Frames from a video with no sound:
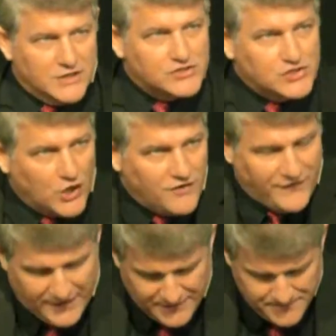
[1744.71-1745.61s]

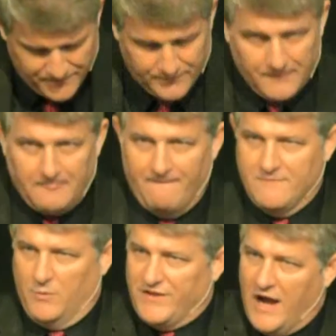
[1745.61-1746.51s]
serving
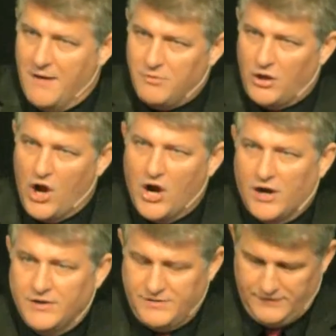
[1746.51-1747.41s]
with a humble
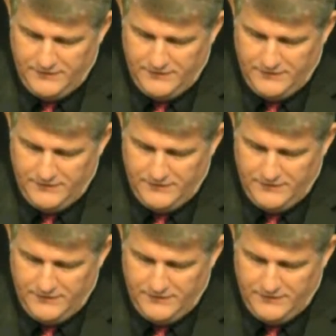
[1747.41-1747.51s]
heart.